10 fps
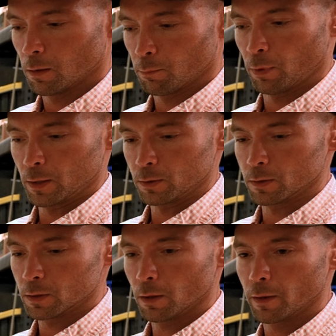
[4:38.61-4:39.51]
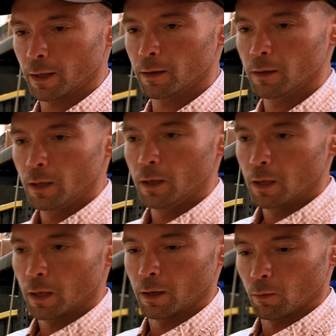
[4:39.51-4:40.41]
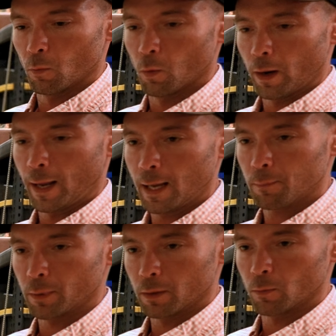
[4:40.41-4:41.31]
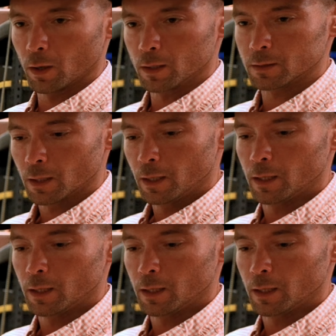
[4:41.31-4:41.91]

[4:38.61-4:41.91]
Pressure's still there. And what happened was